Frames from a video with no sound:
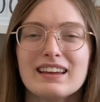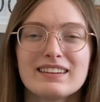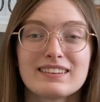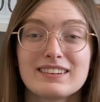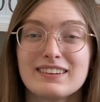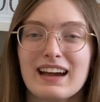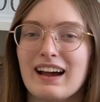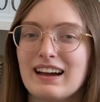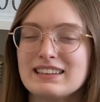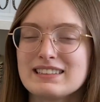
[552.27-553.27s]
So yeah,
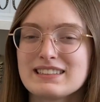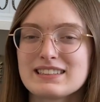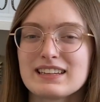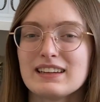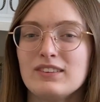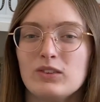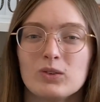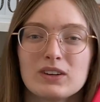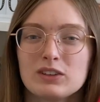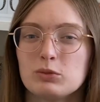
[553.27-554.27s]
I just
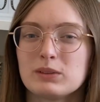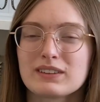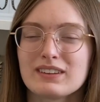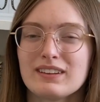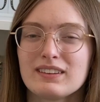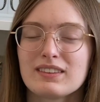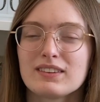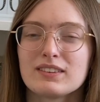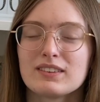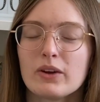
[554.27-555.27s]
adore her books. I think
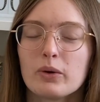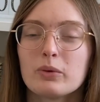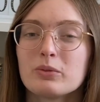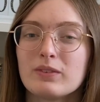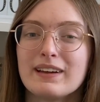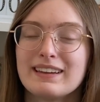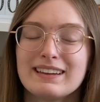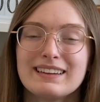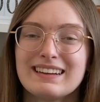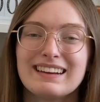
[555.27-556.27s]
they're so
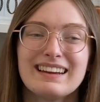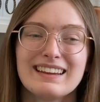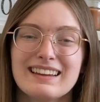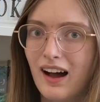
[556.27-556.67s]
fun.